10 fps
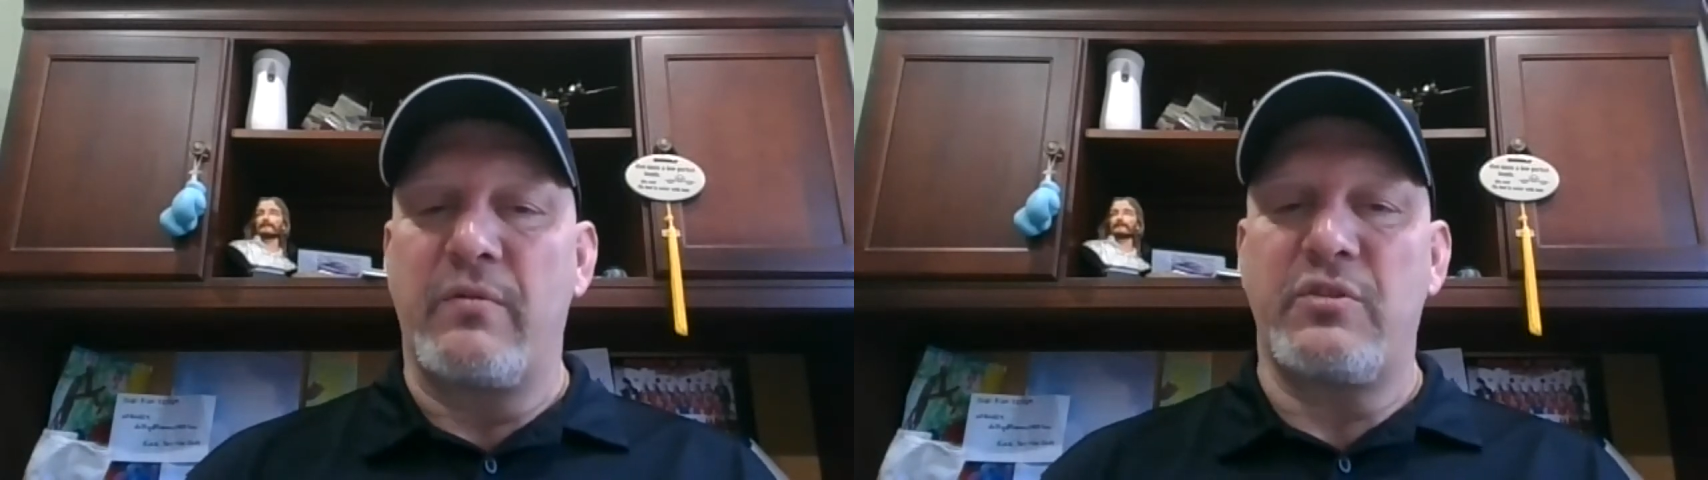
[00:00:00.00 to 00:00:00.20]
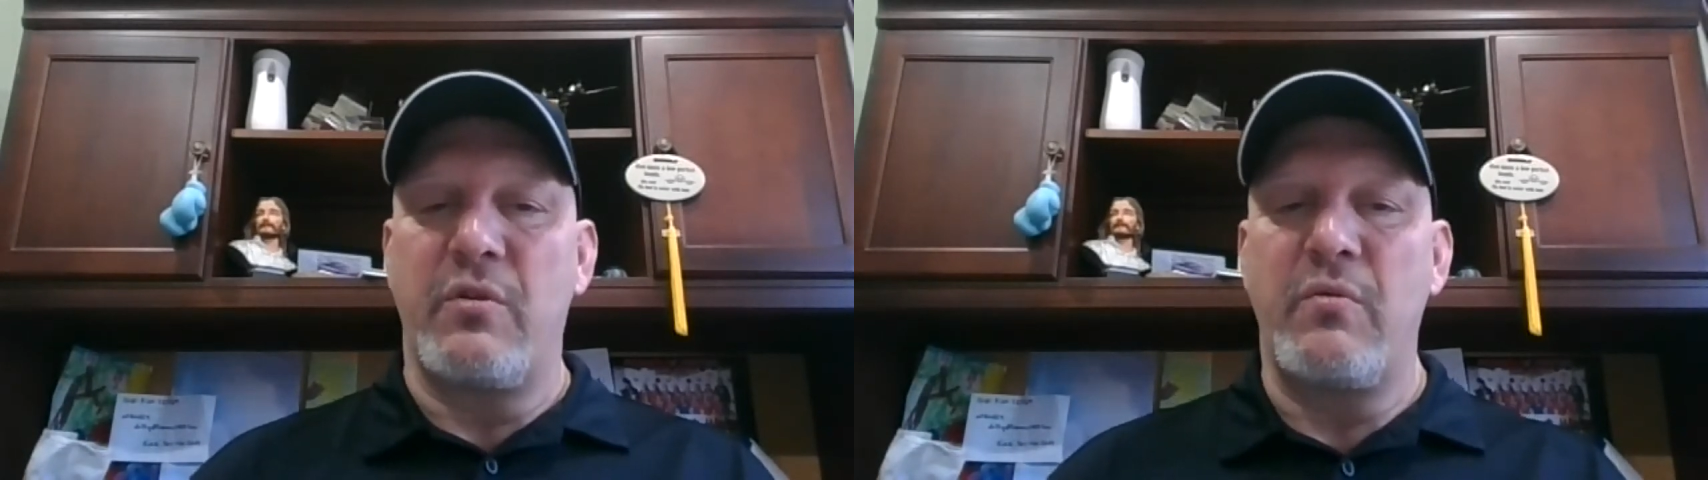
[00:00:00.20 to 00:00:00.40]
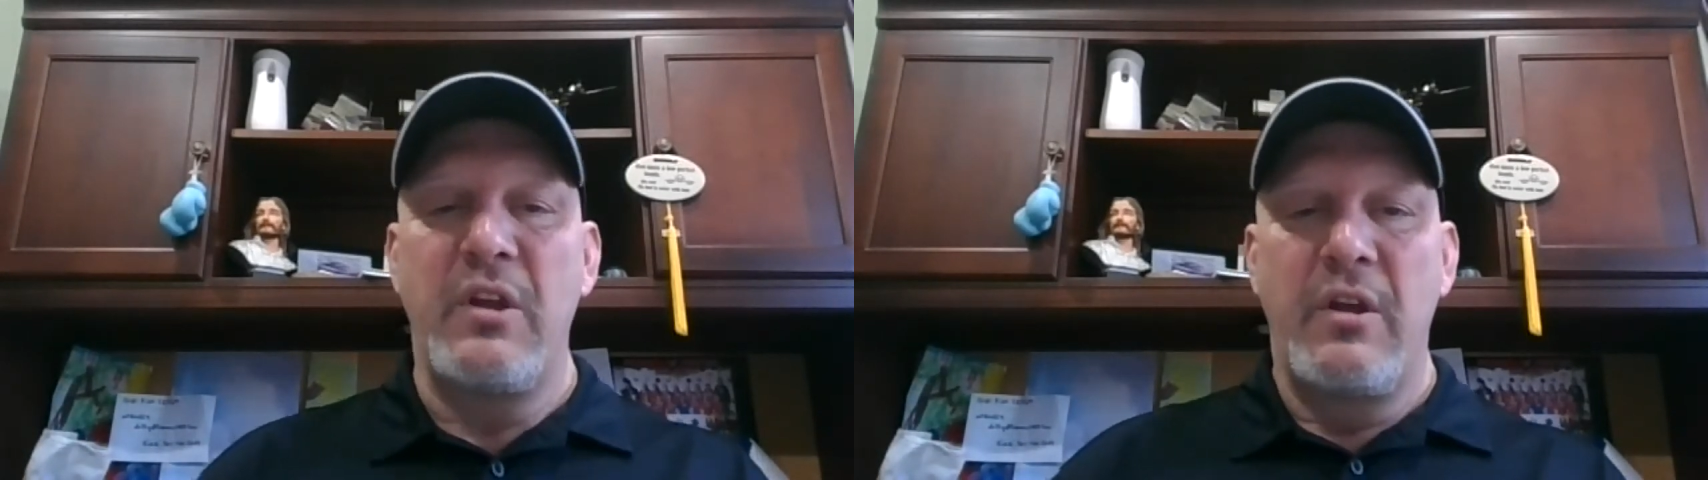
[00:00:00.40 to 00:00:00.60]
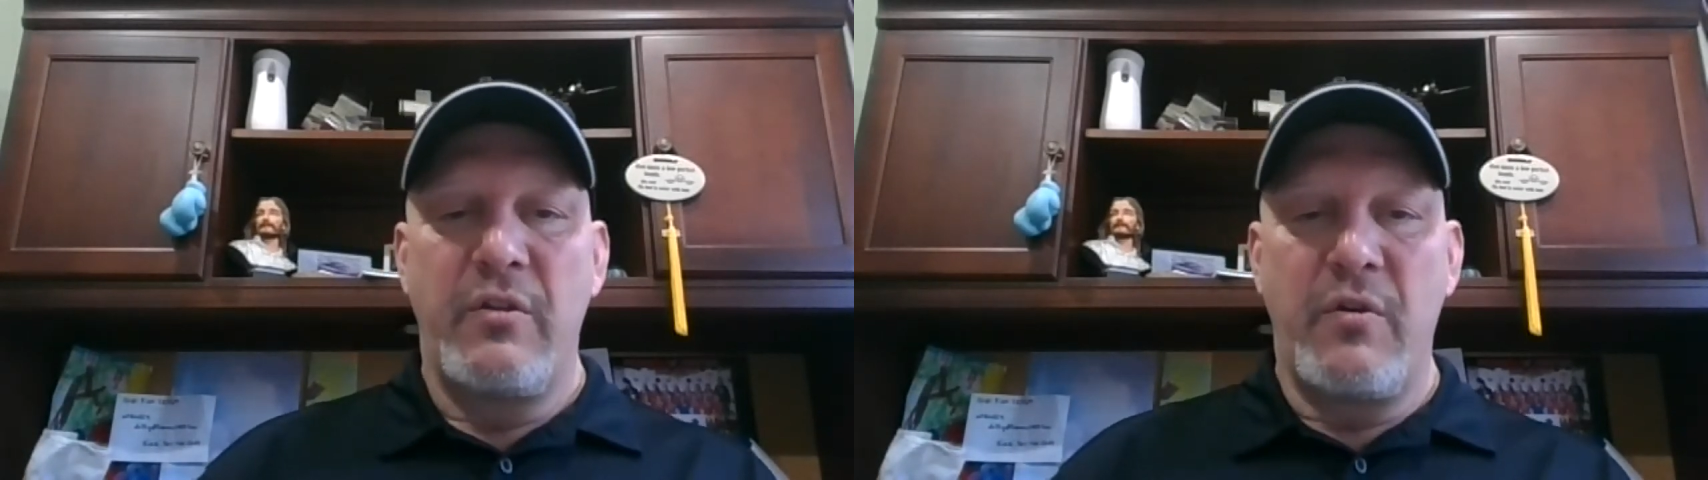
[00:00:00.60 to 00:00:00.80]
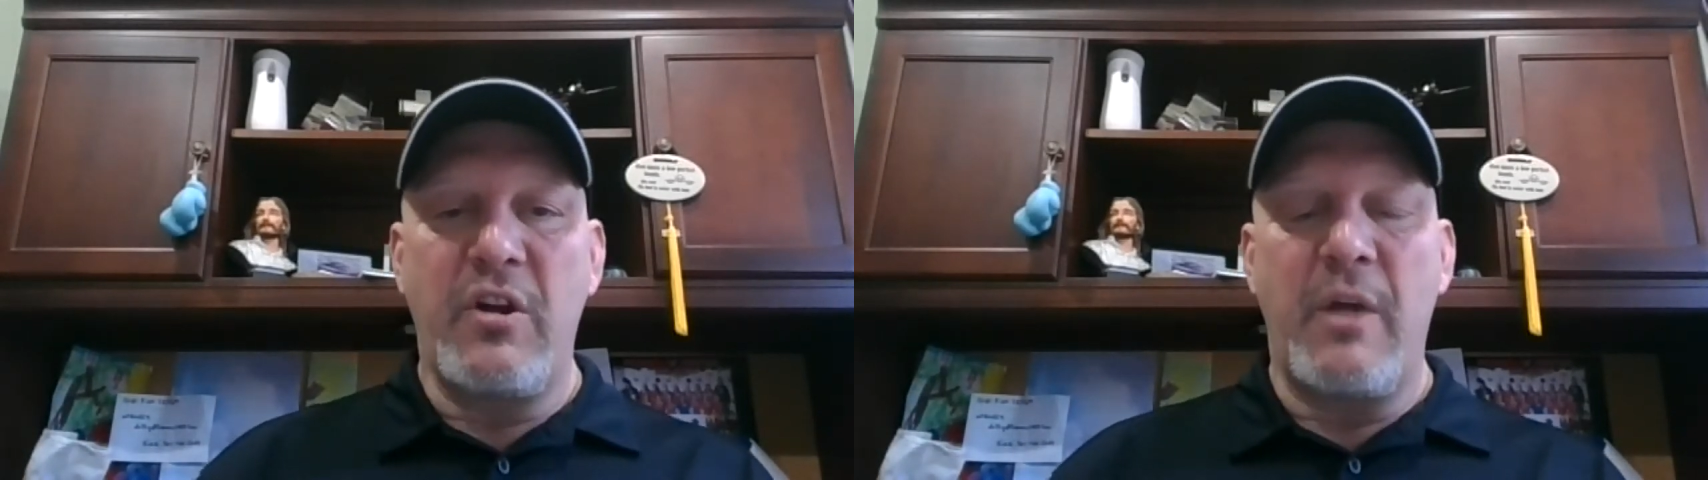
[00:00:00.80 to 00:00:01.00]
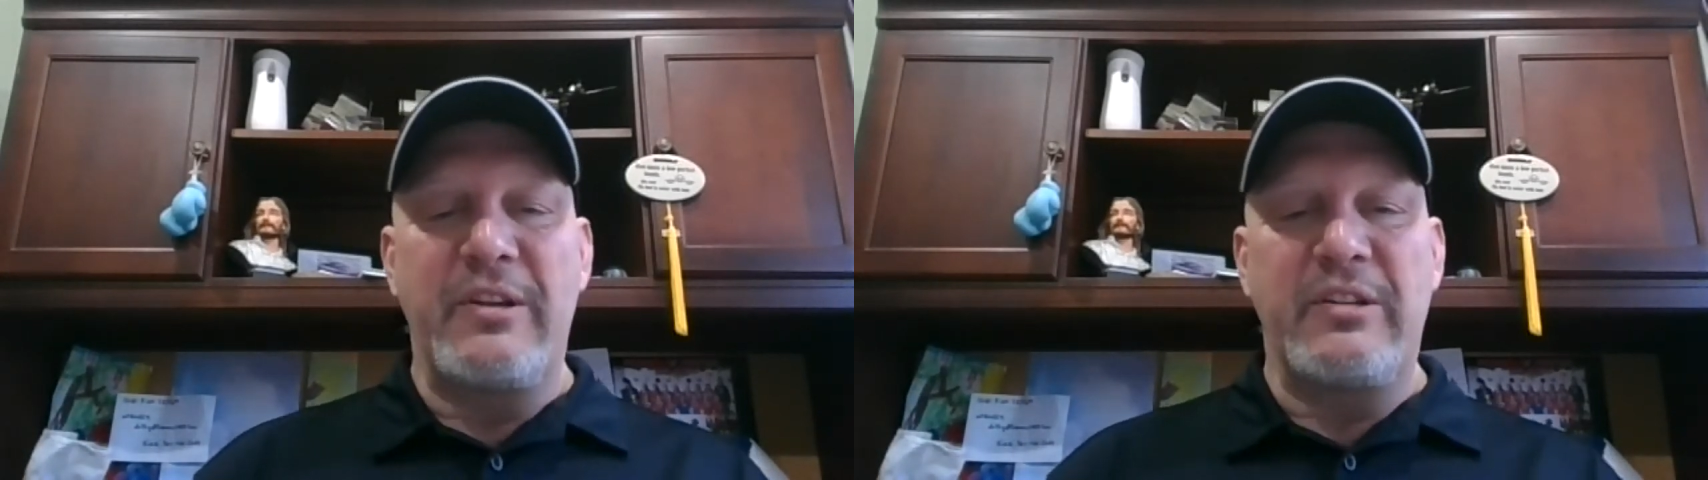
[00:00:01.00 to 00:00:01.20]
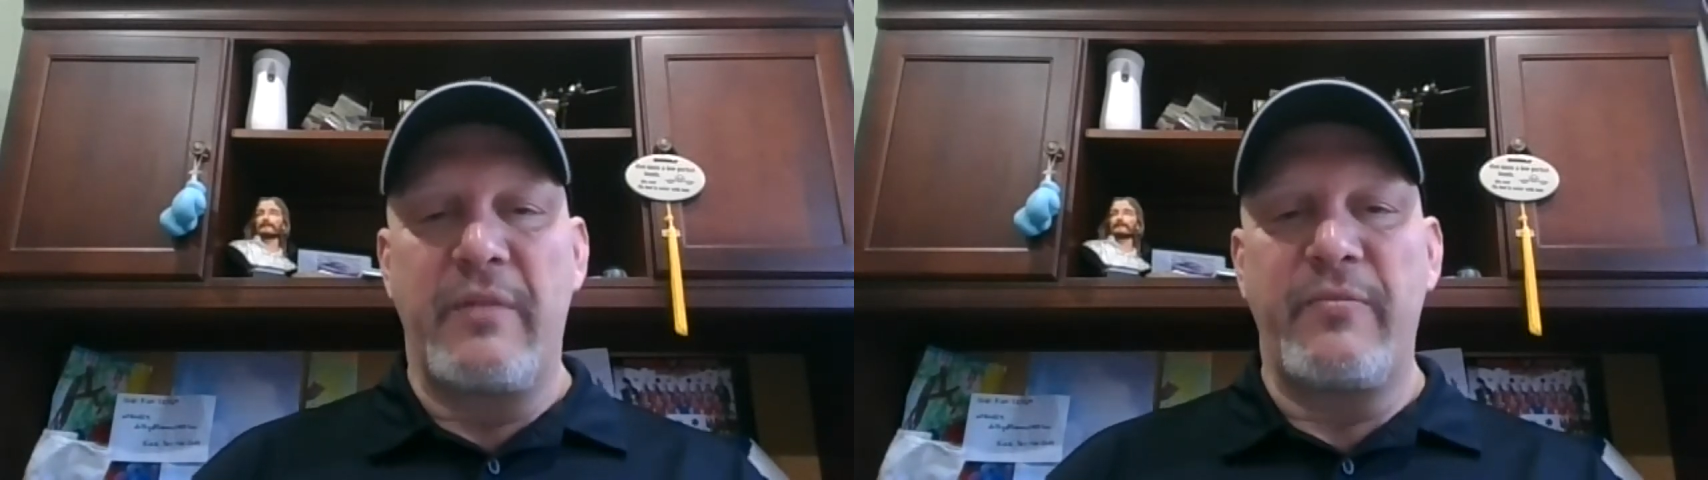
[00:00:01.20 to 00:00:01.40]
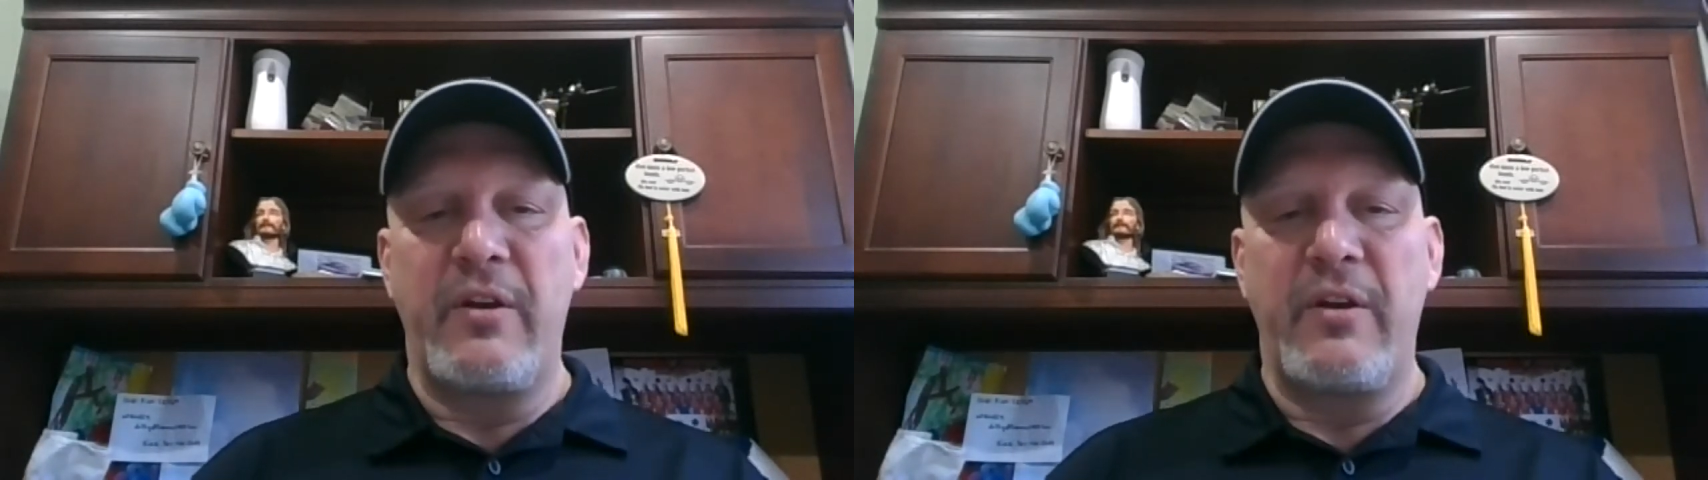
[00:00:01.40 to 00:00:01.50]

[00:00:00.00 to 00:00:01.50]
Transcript: So there are companies out